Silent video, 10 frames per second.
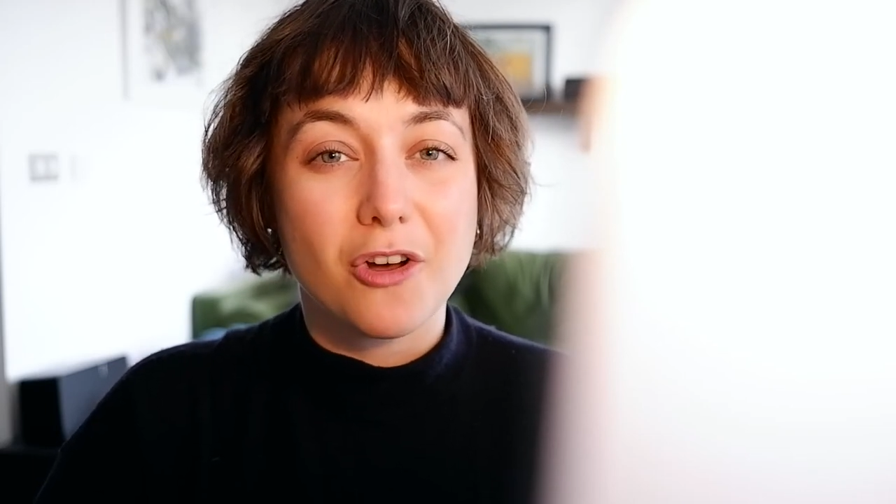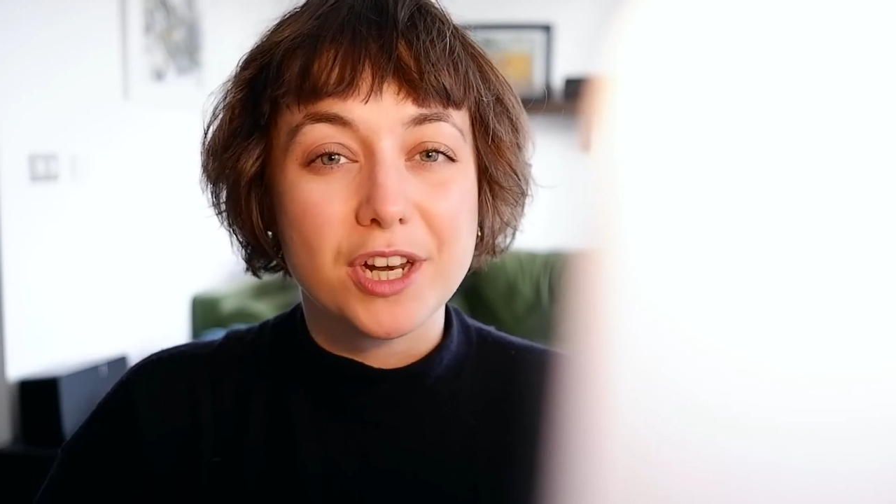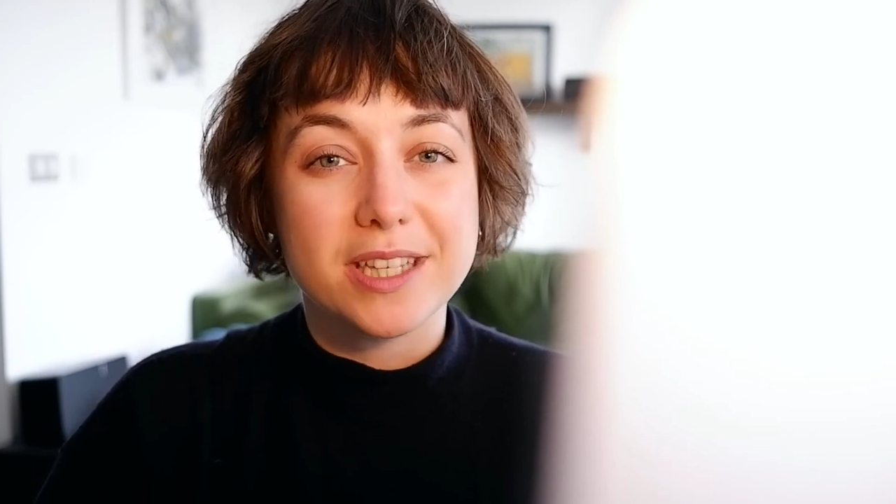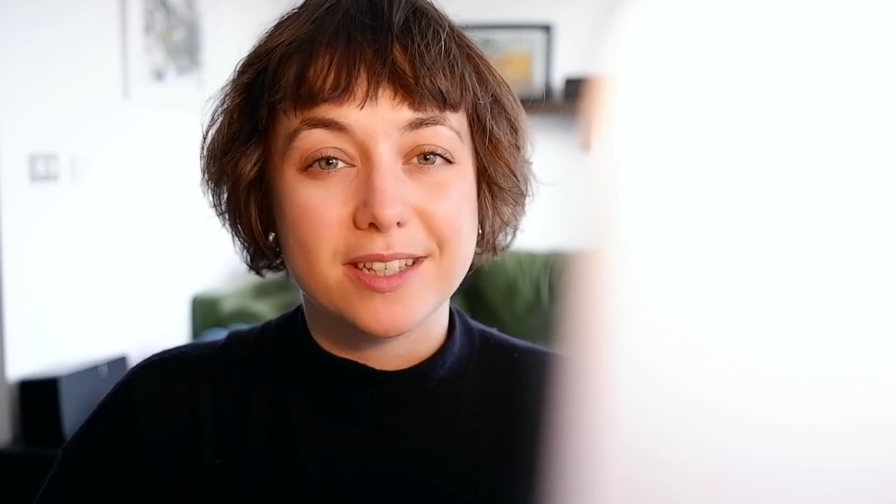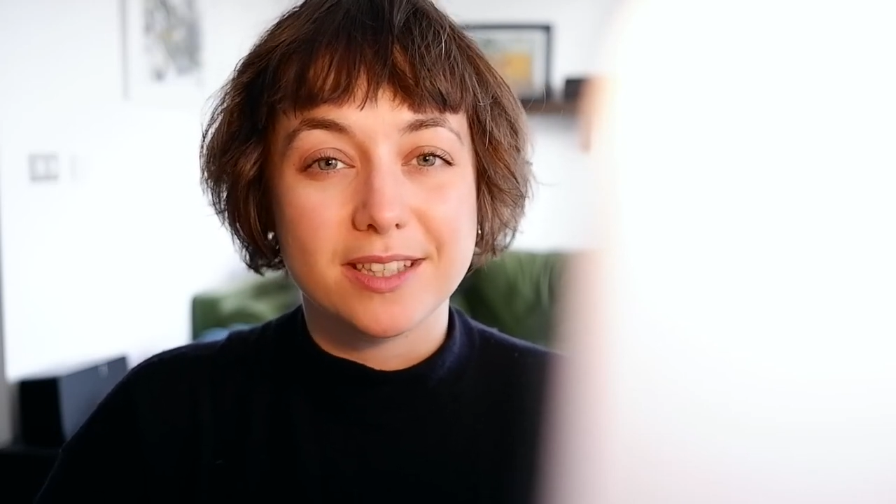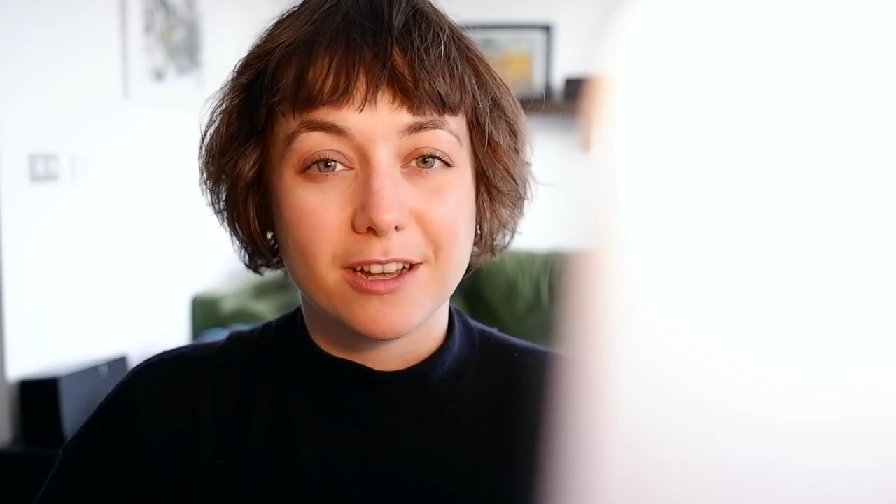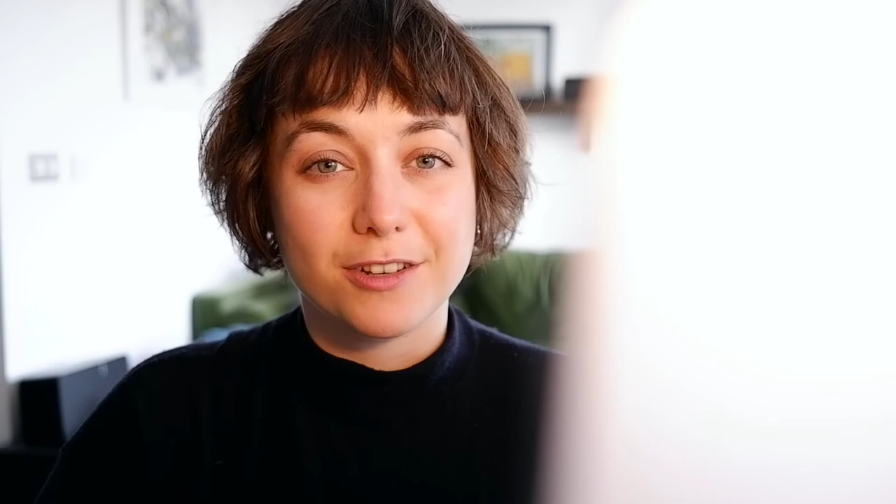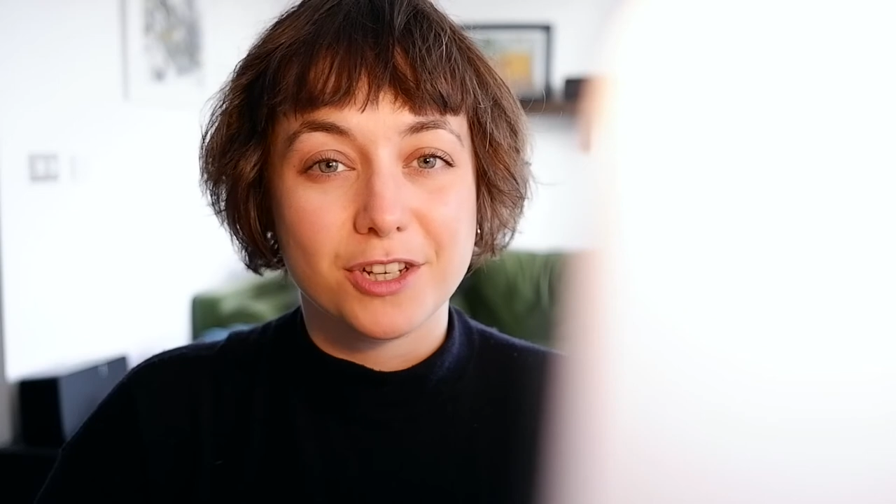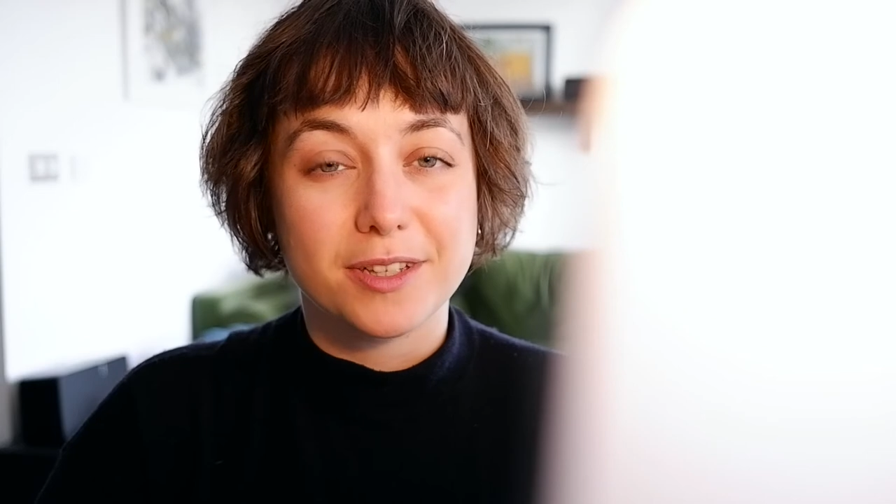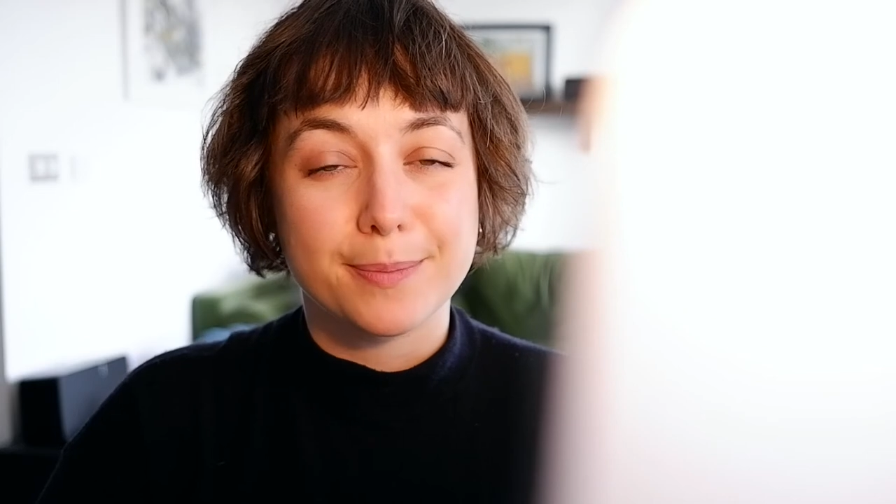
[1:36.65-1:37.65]
honest
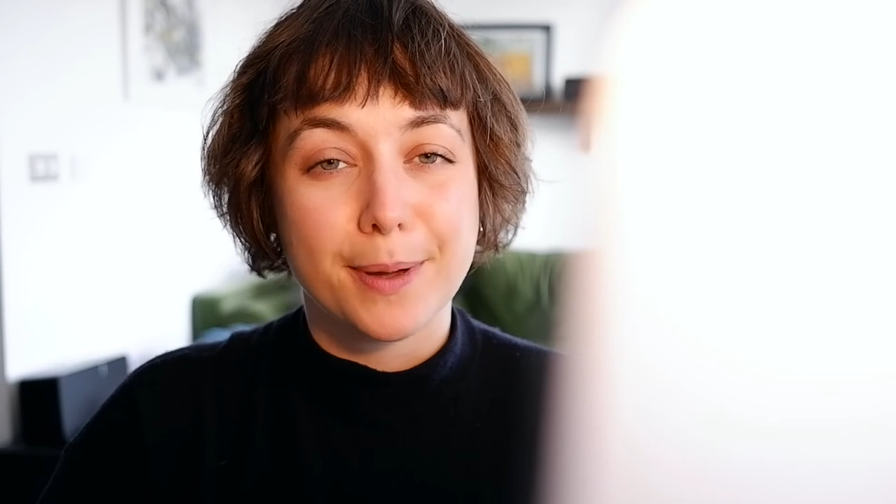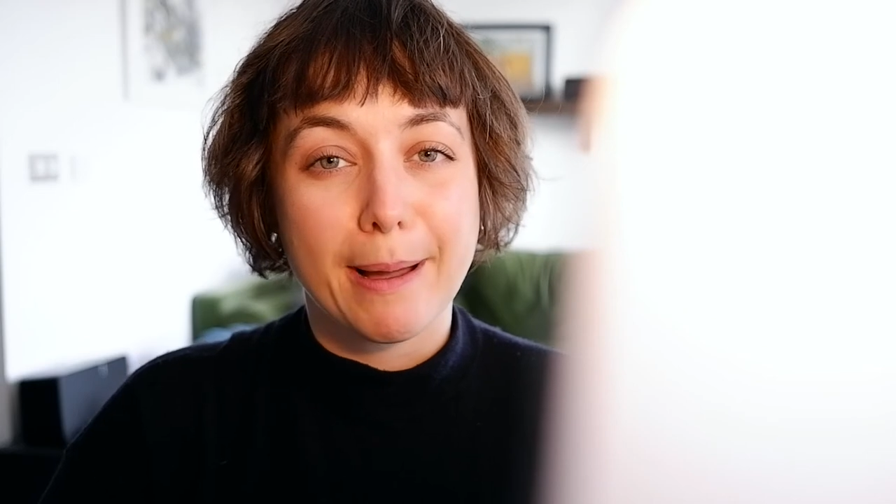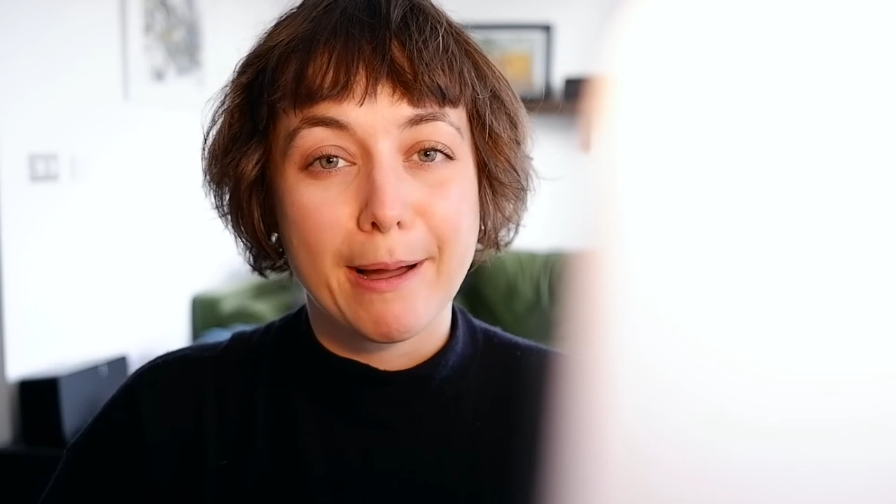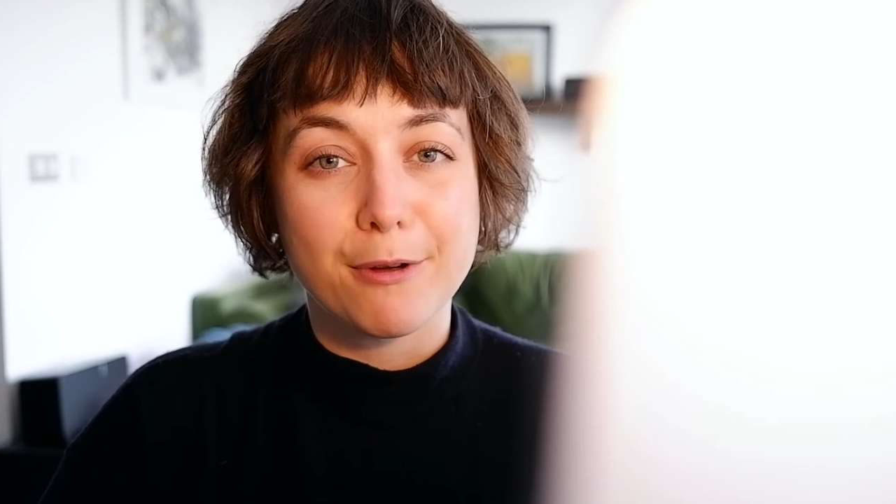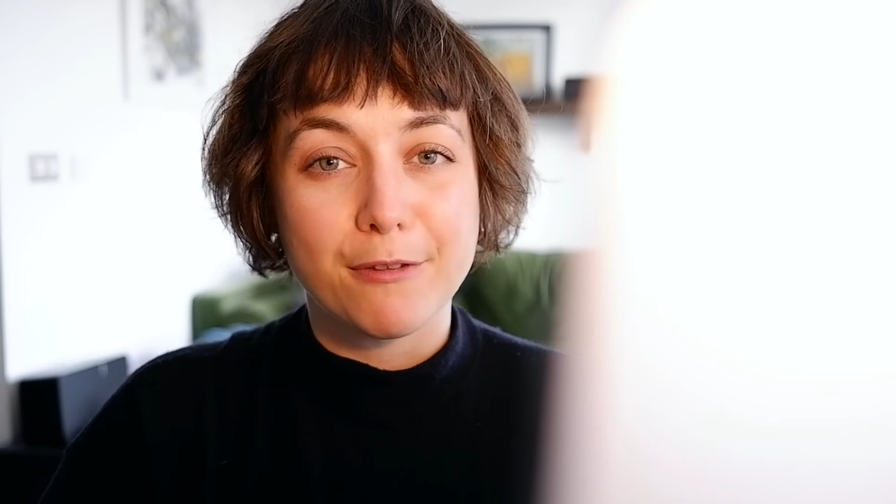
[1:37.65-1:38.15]
discussions about how